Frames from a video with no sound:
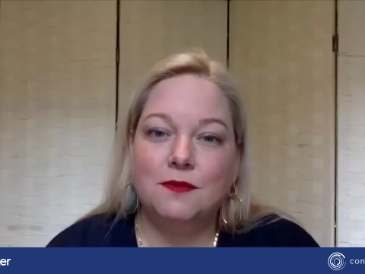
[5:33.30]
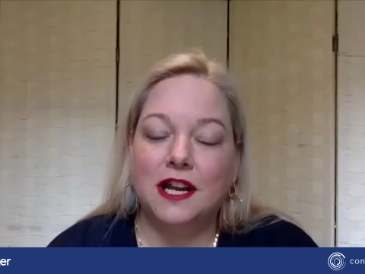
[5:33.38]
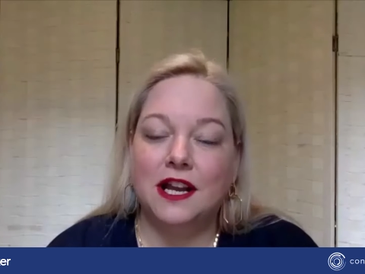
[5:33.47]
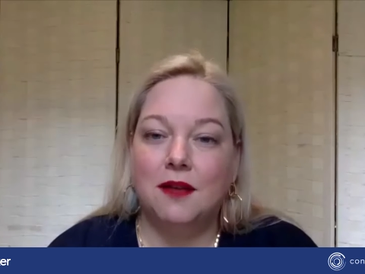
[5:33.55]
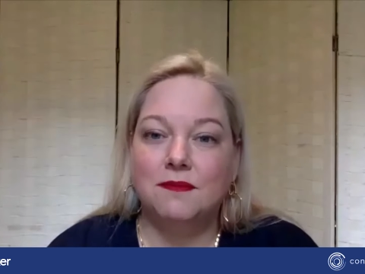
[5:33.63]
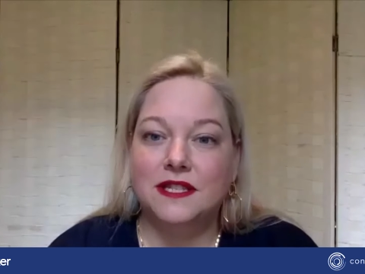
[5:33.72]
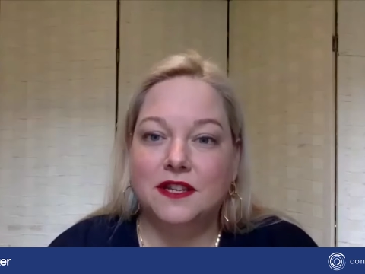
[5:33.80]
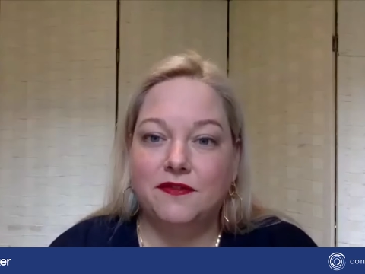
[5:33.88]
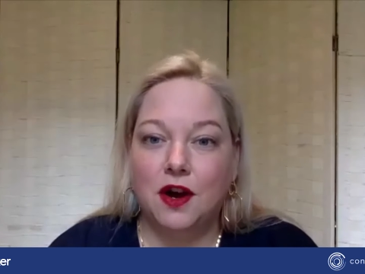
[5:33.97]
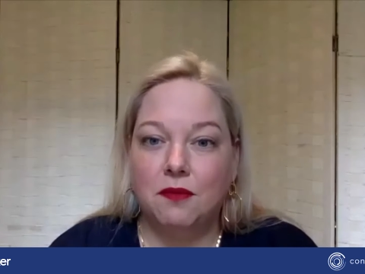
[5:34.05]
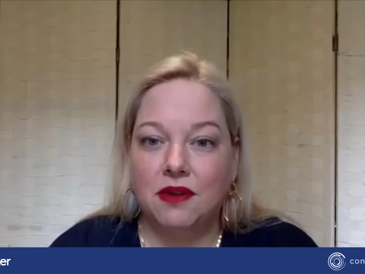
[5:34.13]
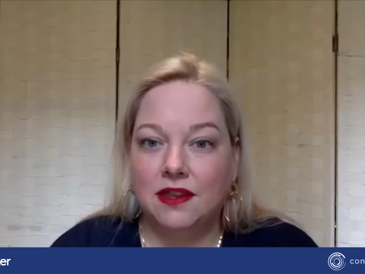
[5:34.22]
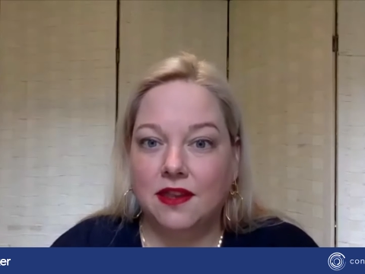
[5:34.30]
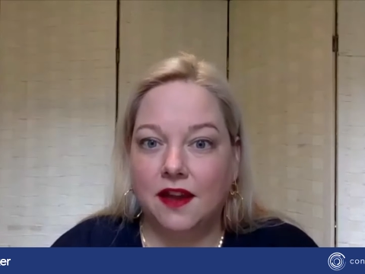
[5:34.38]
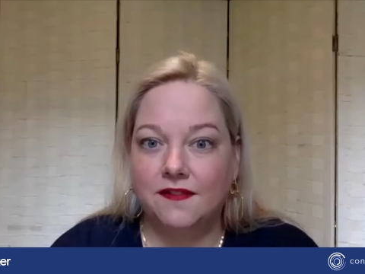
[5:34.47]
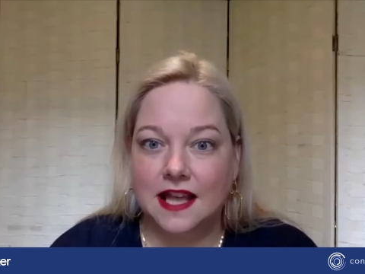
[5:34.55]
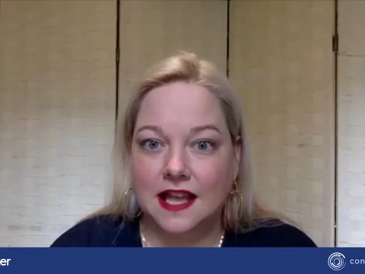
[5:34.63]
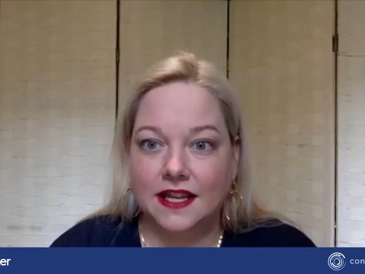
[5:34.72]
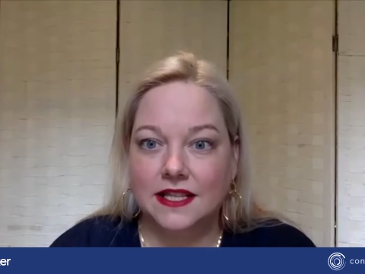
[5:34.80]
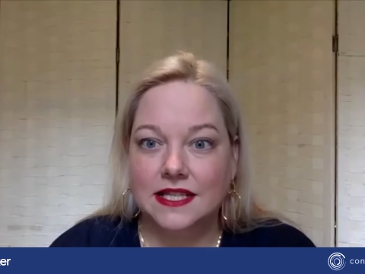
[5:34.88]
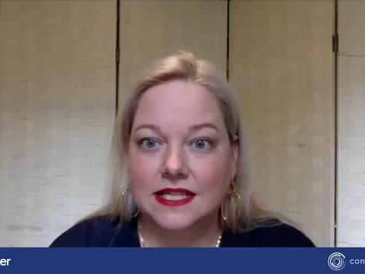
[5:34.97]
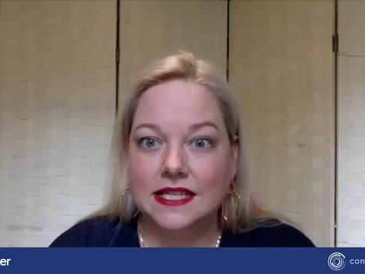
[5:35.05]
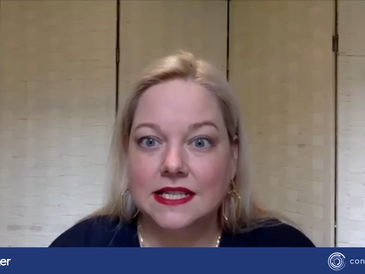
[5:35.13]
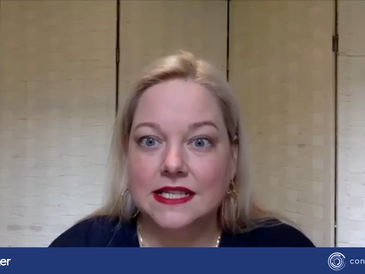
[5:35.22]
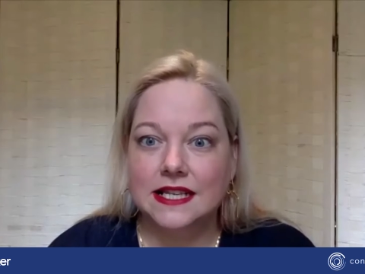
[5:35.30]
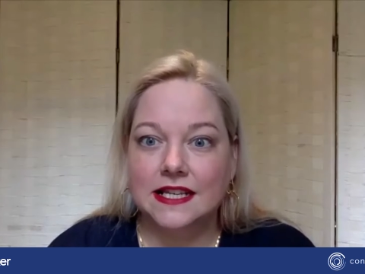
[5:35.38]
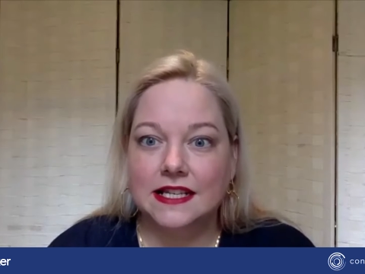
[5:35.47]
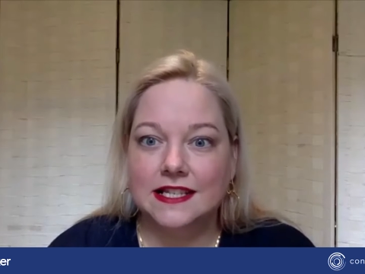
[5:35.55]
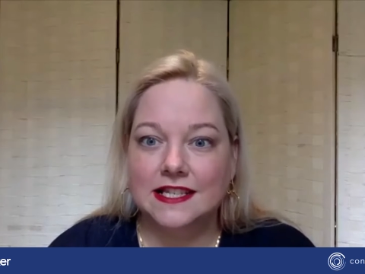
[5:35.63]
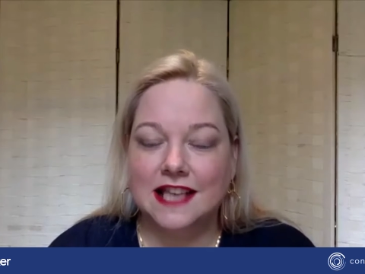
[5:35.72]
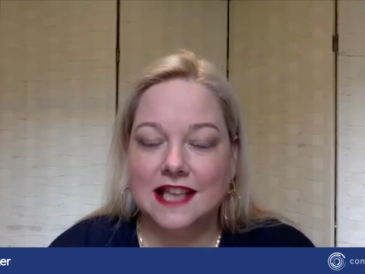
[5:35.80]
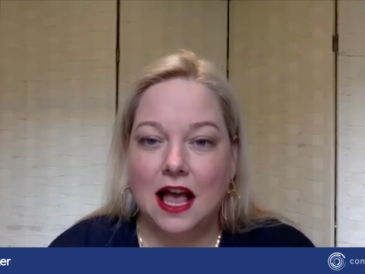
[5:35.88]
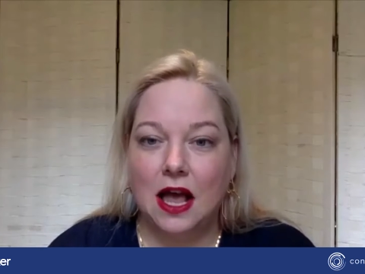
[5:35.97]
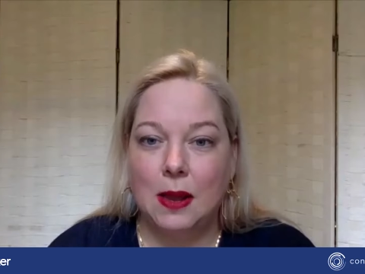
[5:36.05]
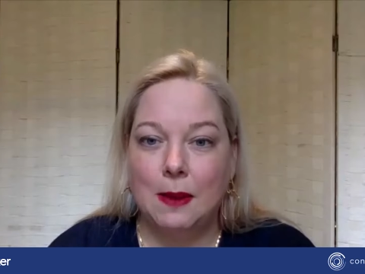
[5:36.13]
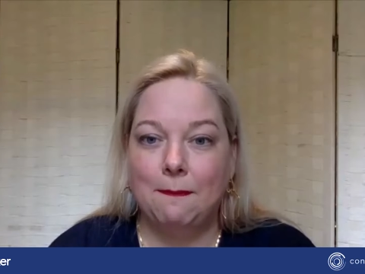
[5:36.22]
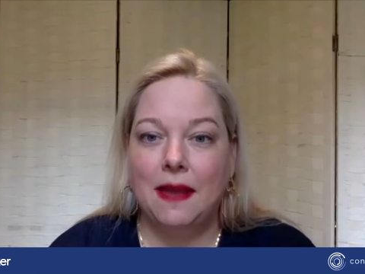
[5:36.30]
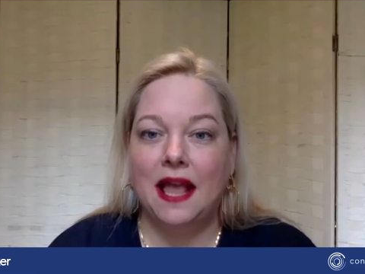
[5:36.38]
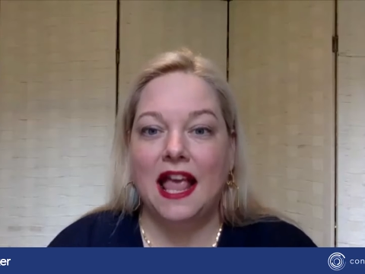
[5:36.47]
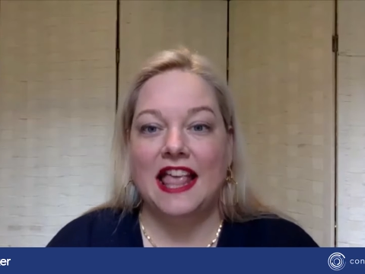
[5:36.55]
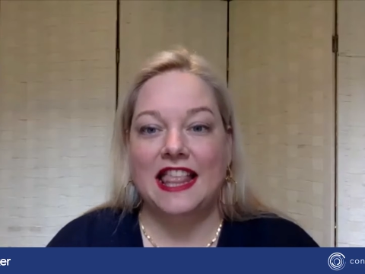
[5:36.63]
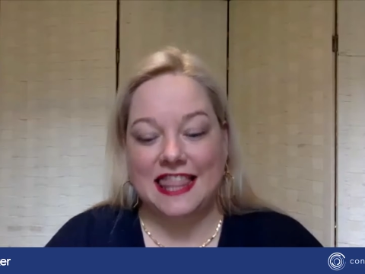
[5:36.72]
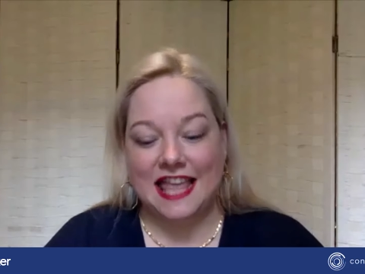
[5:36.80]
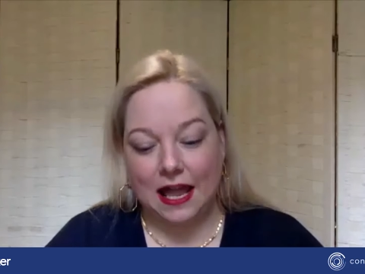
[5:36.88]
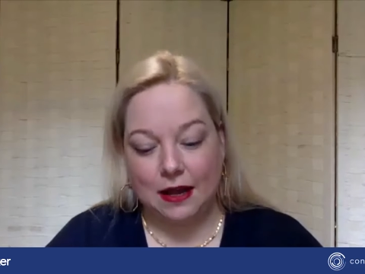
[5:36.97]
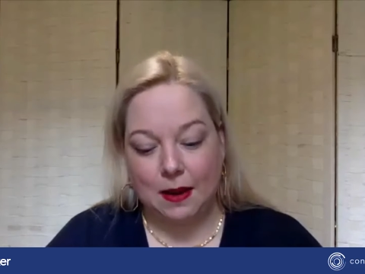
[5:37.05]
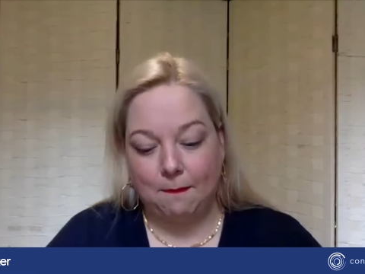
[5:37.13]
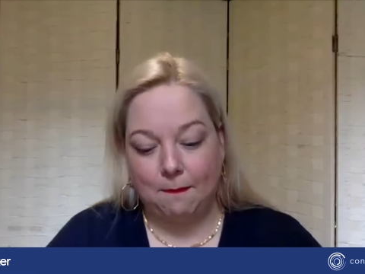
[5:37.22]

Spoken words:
when it comes to pharma and life sciences is that